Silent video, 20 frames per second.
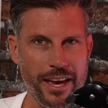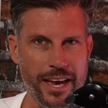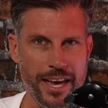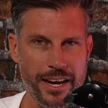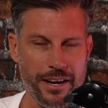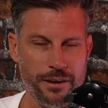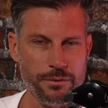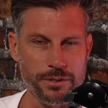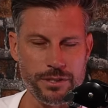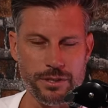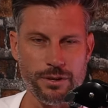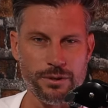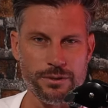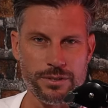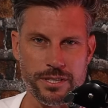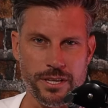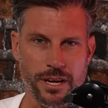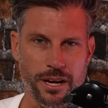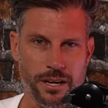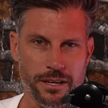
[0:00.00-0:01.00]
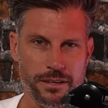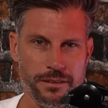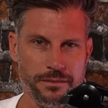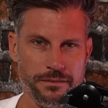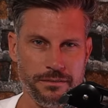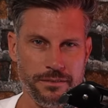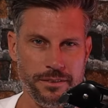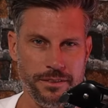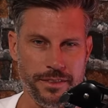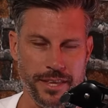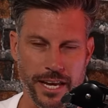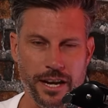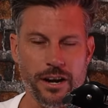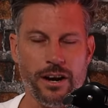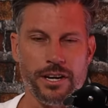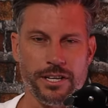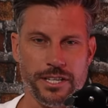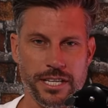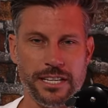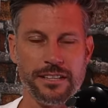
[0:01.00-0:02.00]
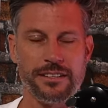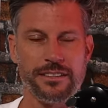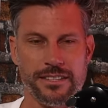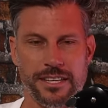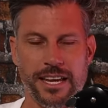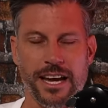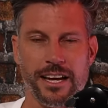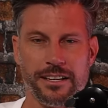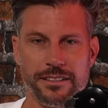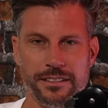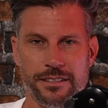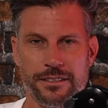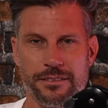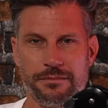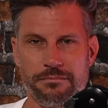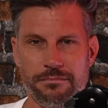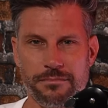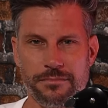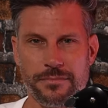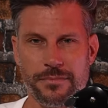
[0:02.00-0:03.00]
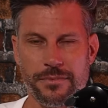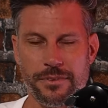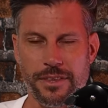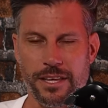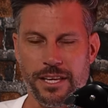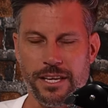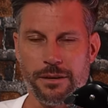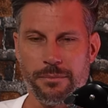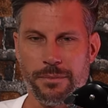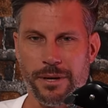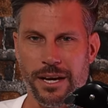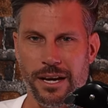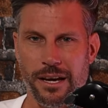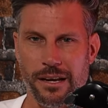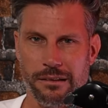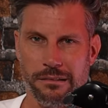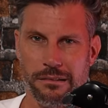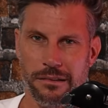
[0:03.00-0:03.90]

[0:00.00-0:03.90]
and it was also then I did start to think about,